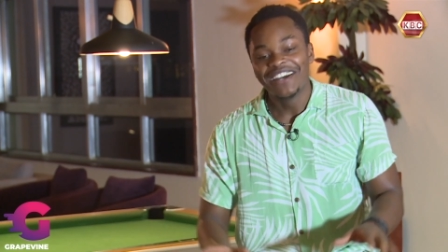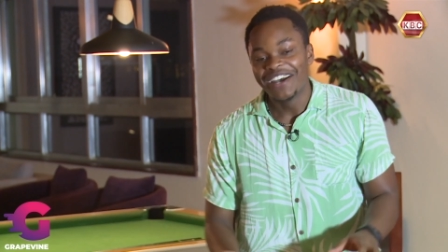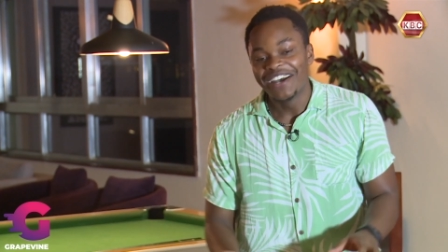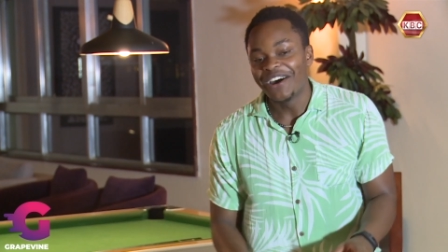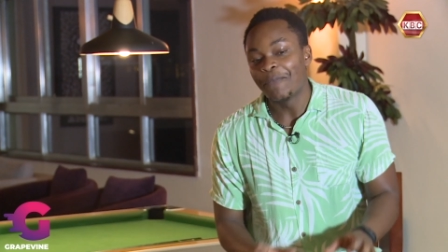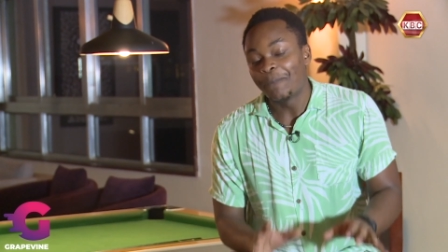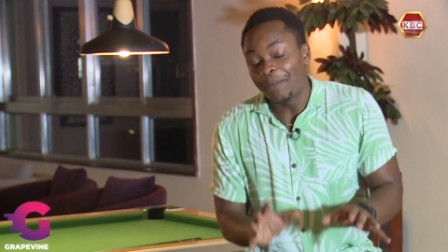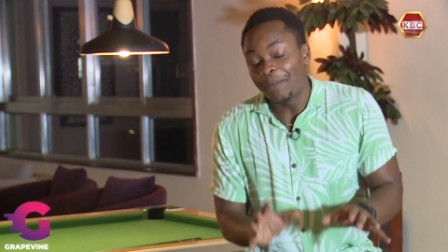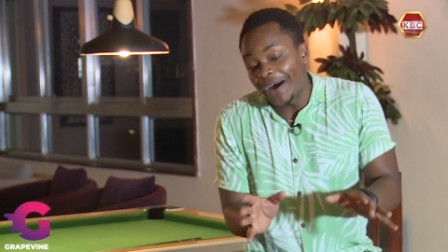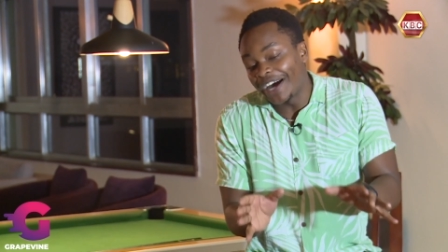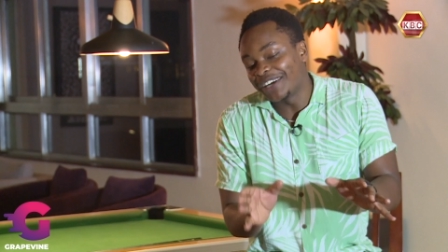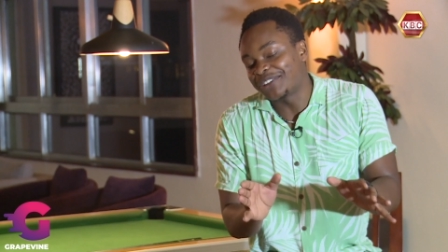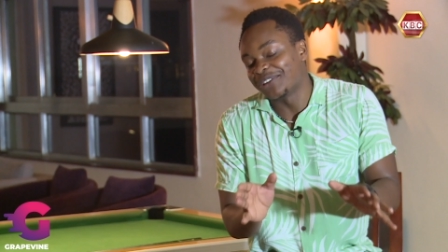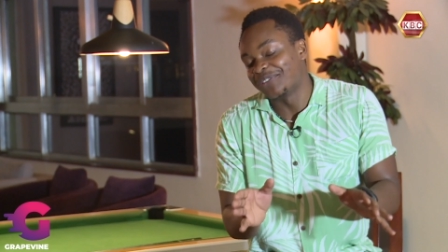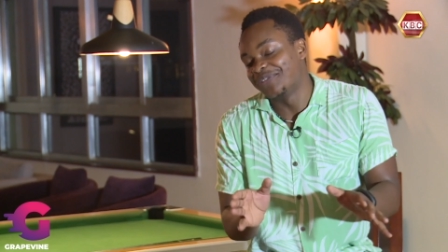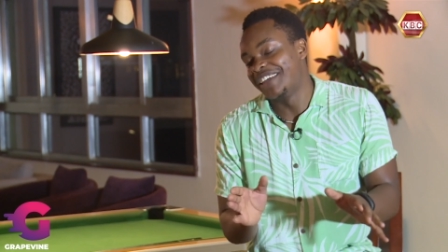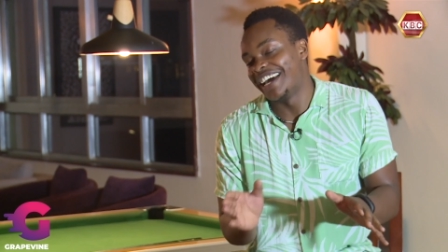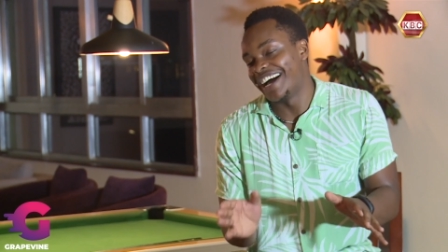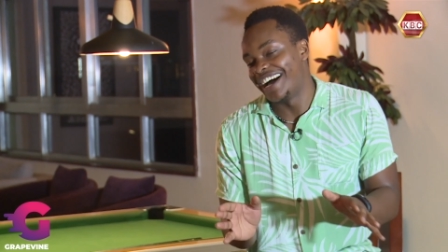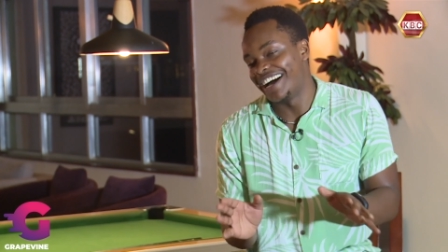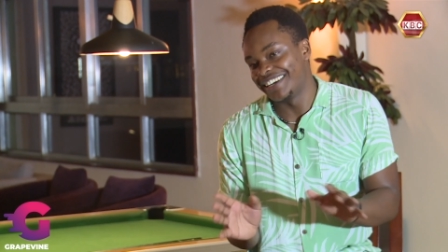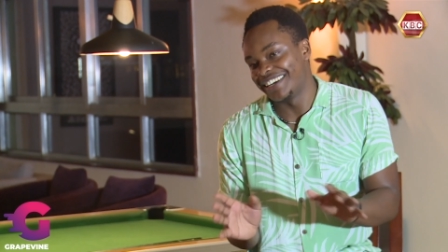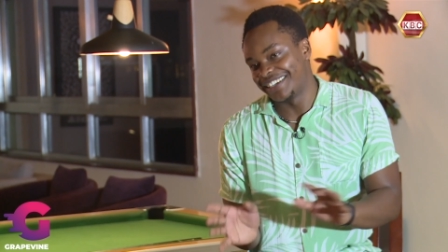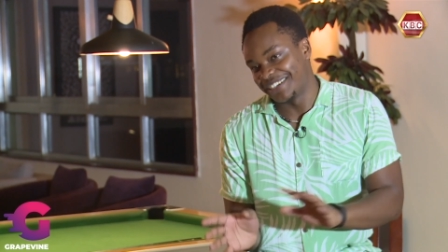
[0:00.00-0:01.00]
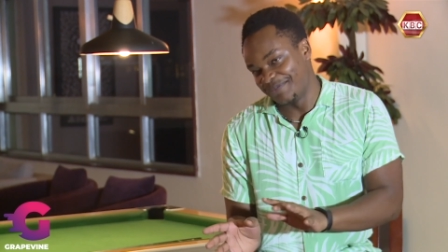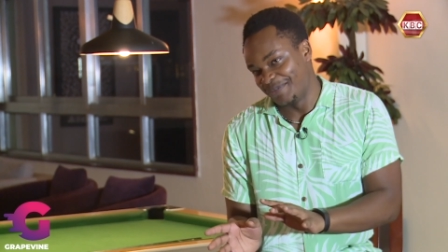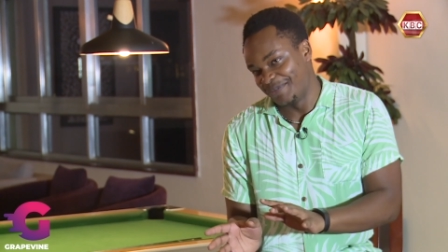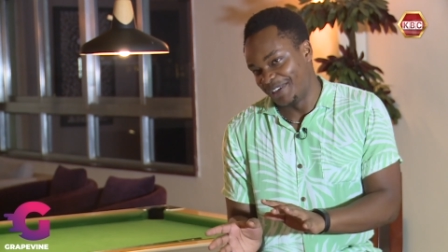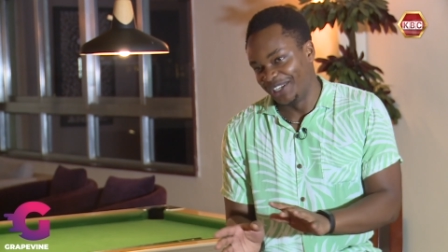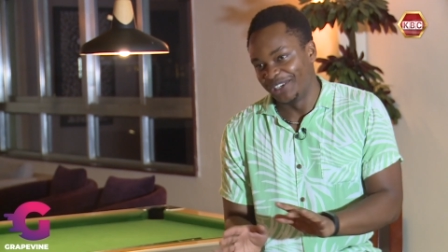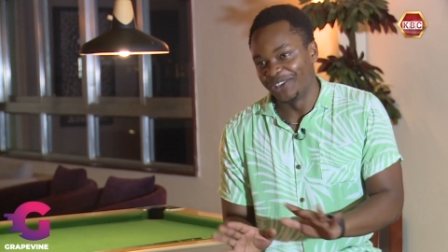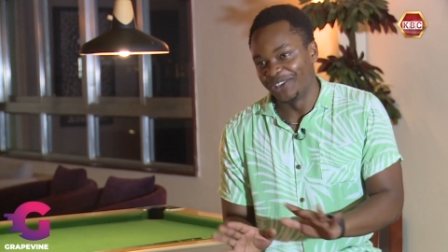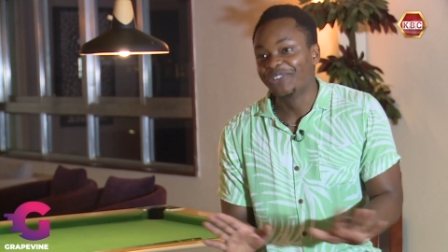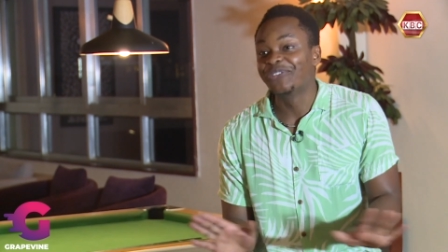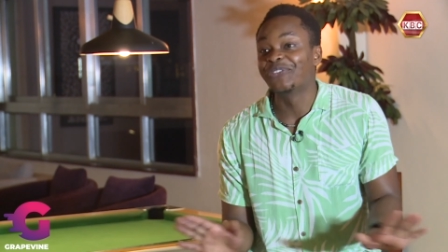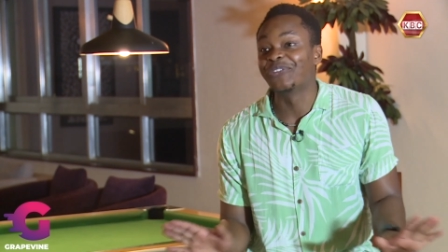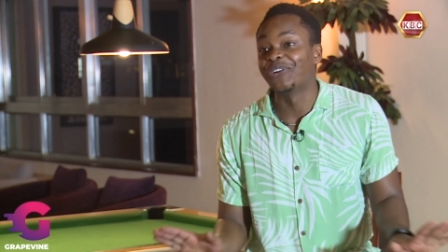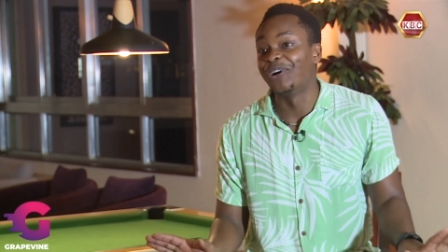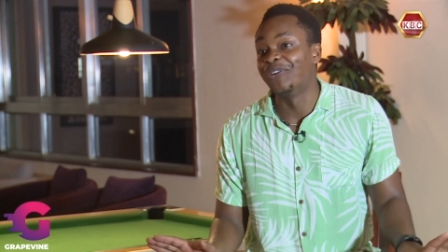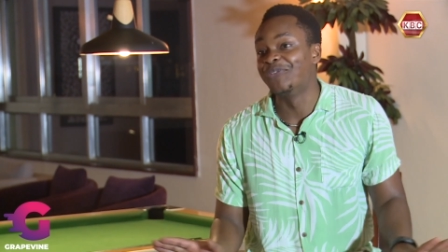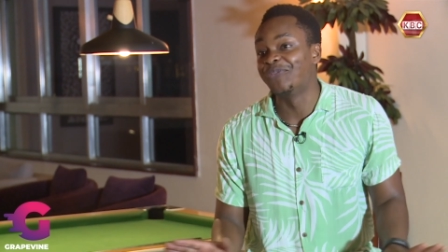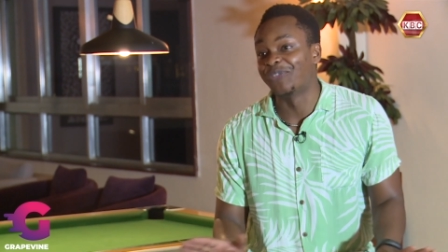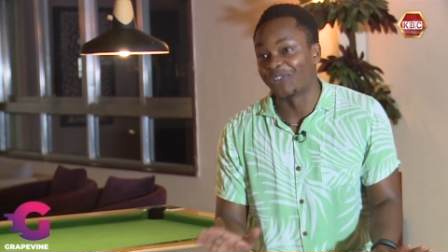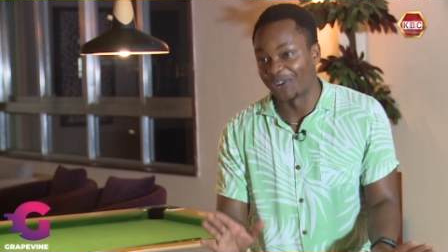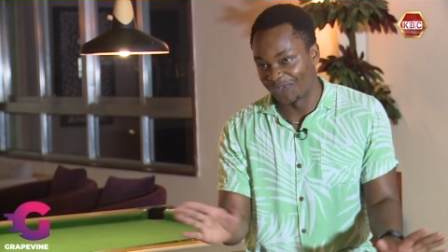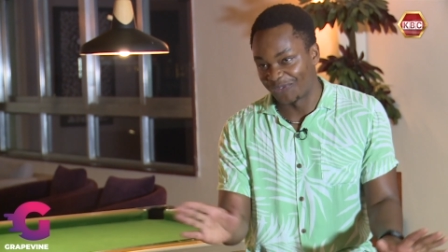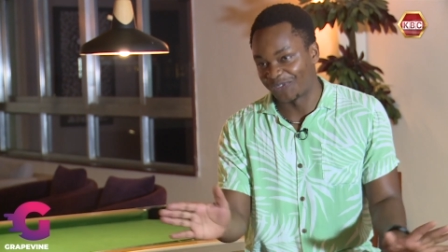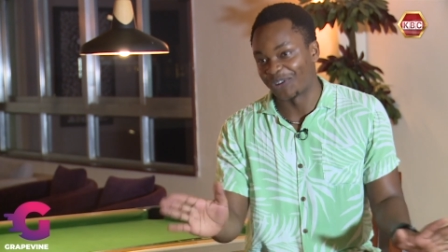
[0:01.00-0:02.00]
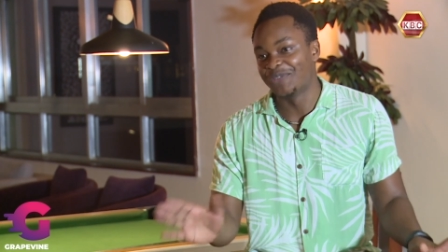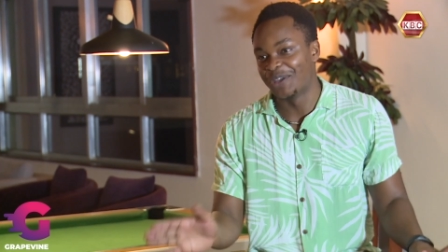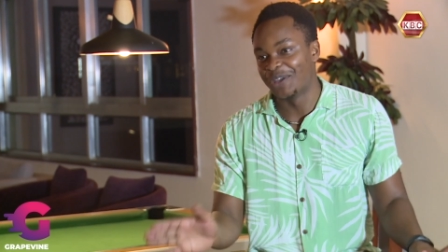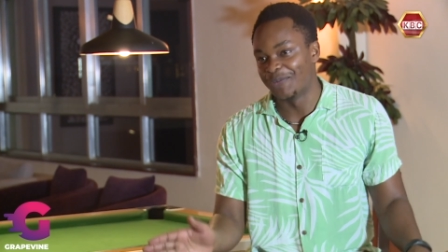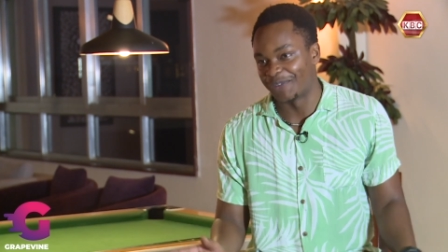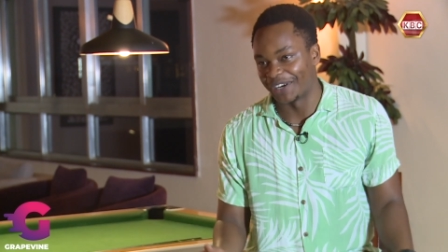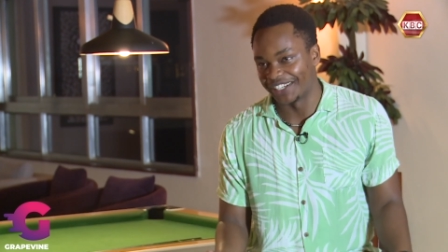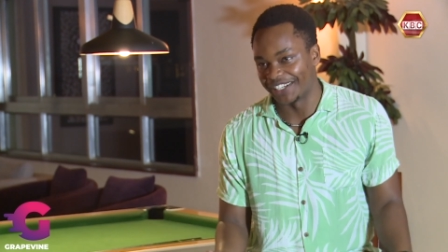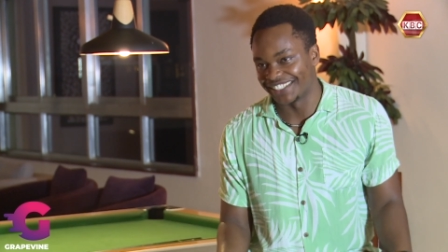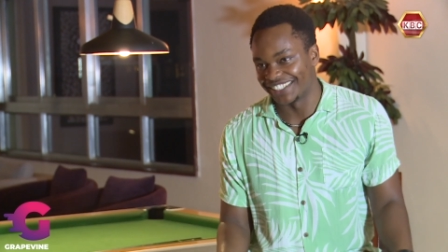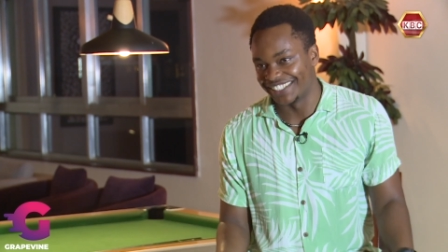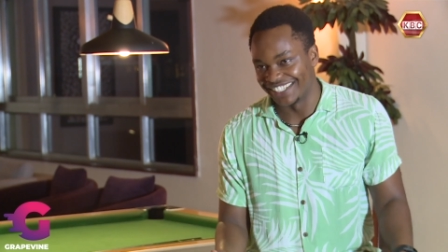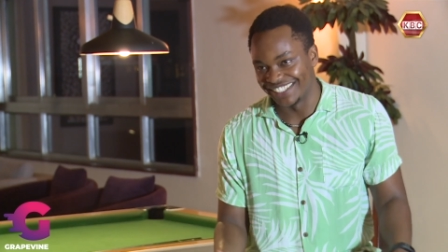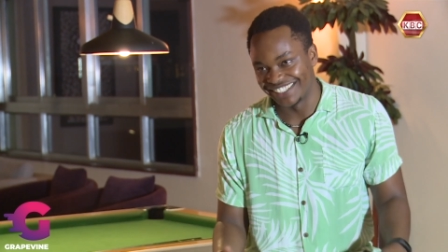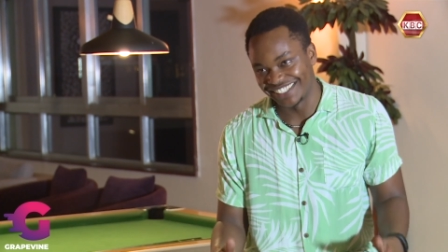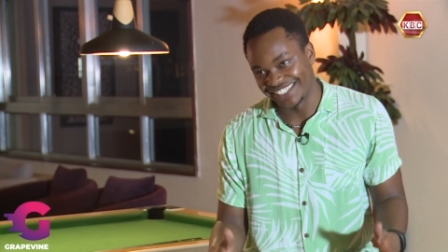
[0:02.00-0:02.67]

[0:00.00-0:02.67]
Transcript: Part of the 100 million from the president,